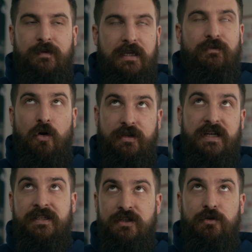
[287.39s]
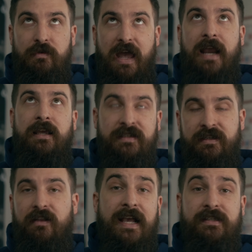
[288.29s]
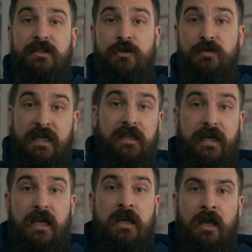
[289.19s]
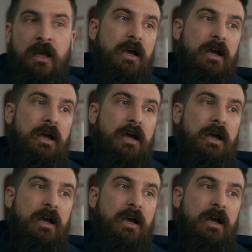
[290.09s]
even though it doesn't do that, it still has its utility